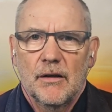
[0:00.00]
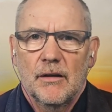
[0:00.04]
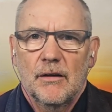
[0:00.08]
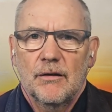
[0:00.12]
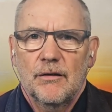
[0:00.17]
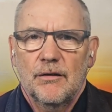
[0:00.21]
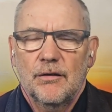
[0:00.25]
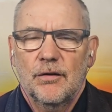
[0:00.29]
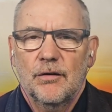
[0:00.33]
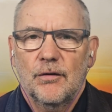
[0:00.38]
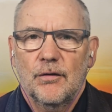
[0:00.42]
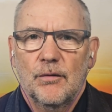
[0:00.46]

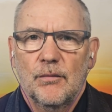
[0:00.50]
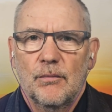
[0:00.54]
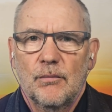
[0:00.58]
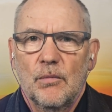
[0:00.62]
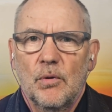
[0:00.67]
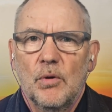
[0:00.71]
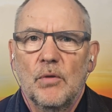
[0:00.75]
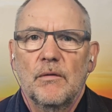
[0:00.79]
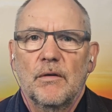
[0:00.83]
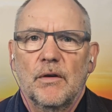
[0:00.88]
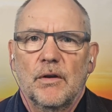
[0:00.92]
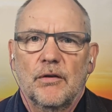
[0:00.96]
to
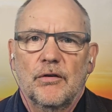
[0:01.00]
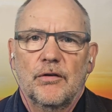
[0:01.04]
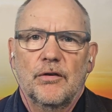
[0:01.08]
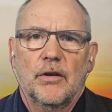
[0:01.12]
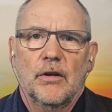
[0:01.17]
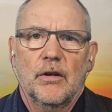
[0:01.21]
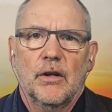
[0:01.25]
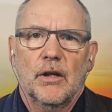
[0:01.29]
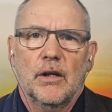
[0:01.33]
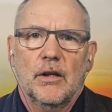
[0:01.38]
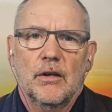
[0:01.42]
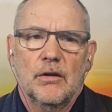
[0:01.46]
move it so
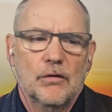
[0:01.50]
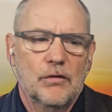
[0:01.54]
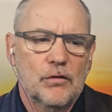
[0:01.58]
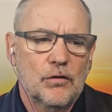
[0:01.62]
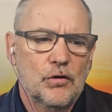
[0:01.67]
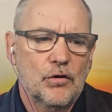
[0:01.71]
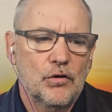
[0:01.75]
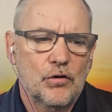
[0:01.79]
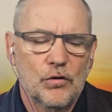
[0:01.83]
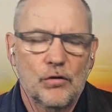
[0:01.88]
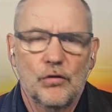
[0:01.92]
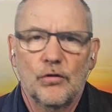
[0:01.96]
they could
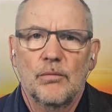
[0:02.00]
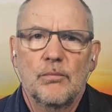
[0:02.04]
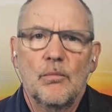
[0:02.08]
use